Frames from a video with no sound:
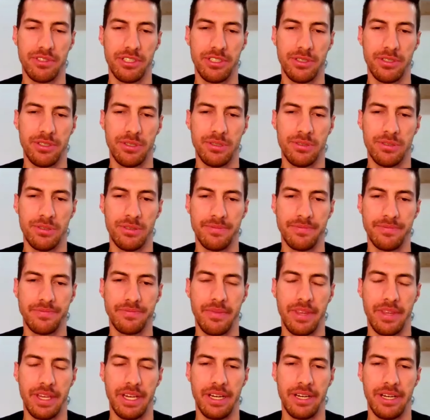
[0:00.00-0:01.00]
for you.
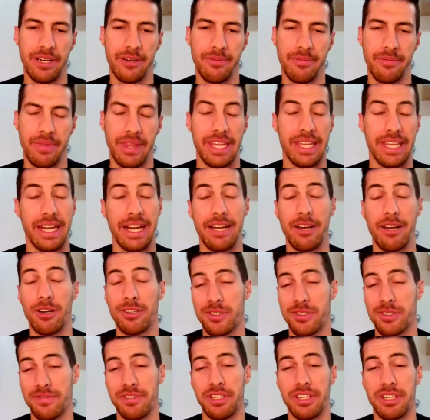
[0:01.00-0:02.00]
That I
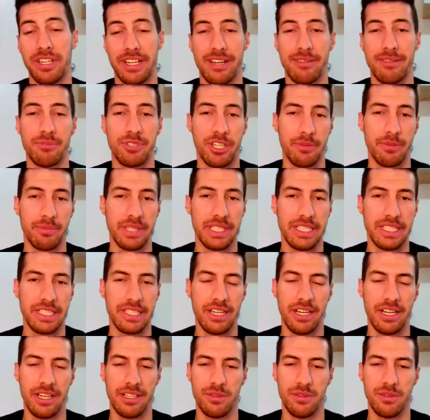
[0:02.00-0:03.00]
also feel like I'm jumping the
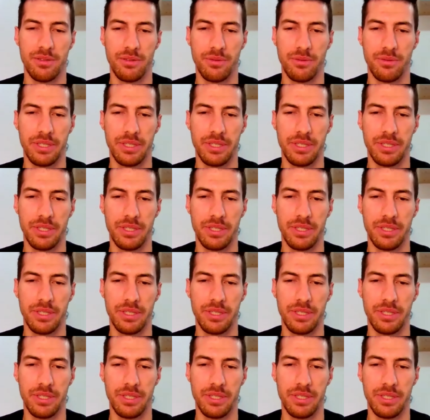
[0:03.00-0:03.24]
gun